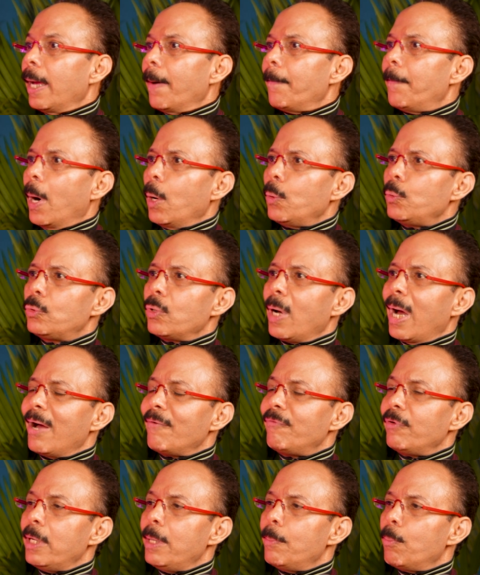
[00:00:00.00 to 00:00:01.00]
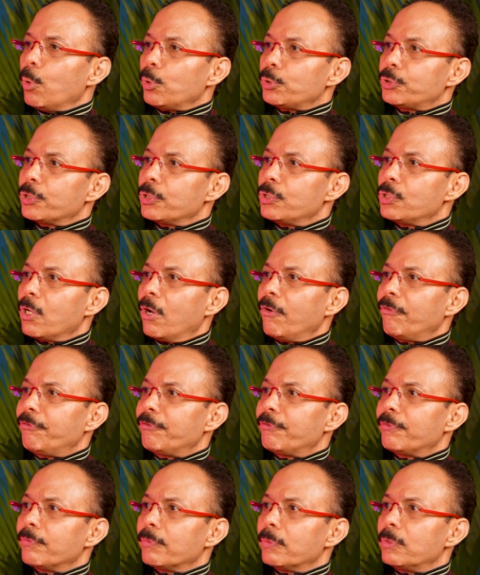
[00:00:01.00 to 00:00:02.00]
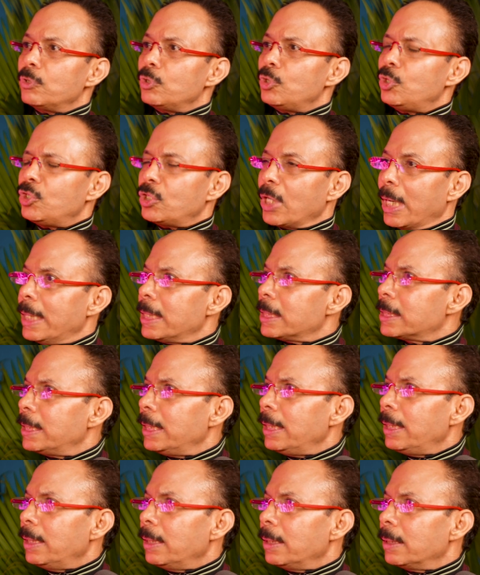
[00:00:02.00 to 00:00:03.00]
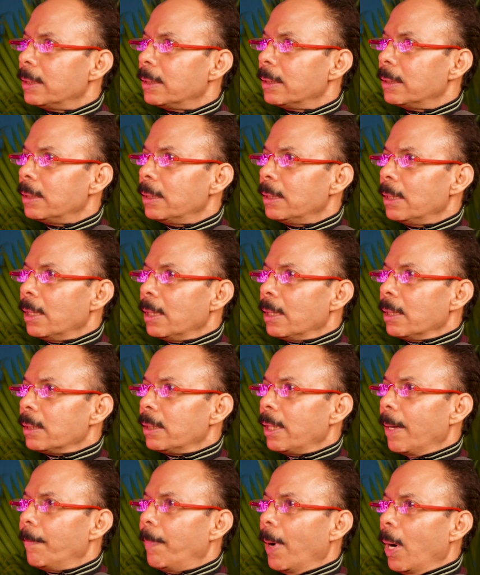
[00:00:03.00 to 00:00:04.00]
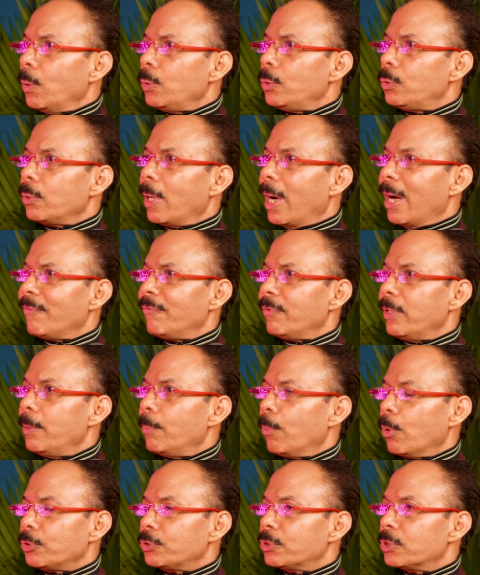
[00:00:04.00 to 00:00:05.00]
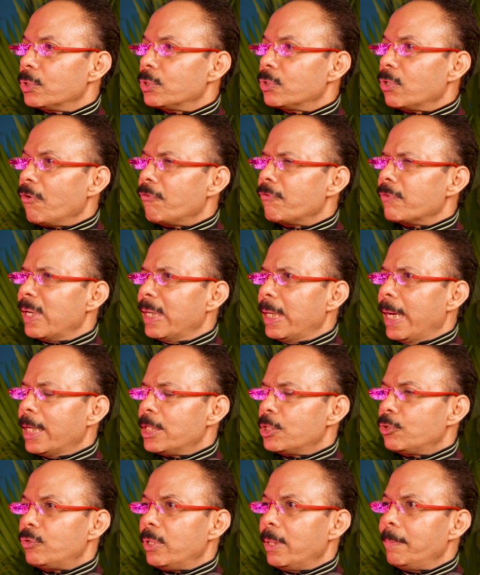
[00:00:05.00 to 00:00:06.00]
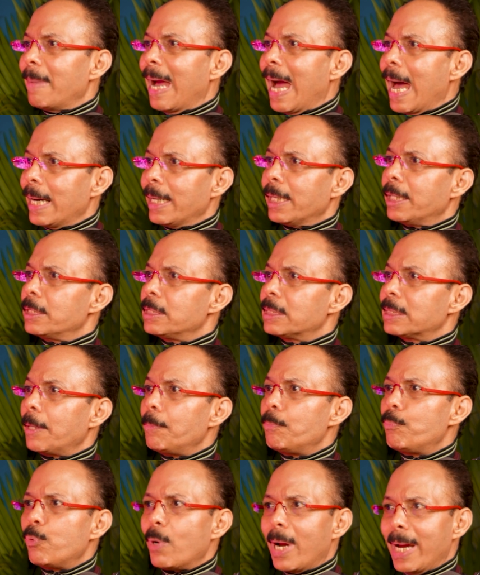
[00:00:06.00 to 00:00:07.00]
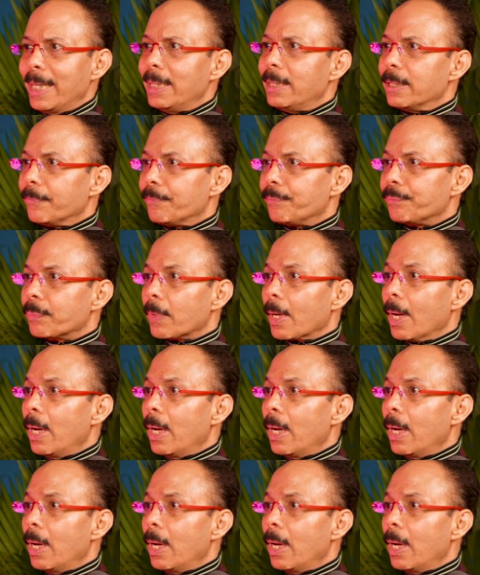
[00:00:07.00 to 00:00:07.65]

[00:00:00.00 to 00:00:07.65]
They are bound to have emotions of jealousy. They're bound to have emotions of extreme arrogance and pride.